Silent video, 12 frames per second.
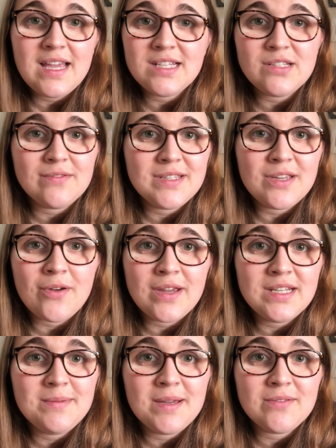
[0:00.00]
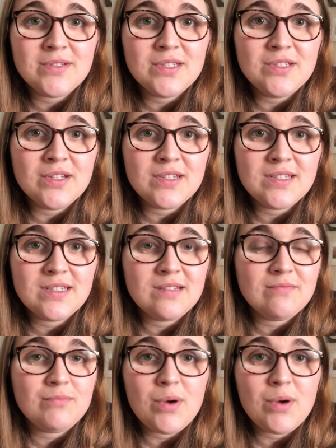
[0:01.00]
it's obviously great to be able to just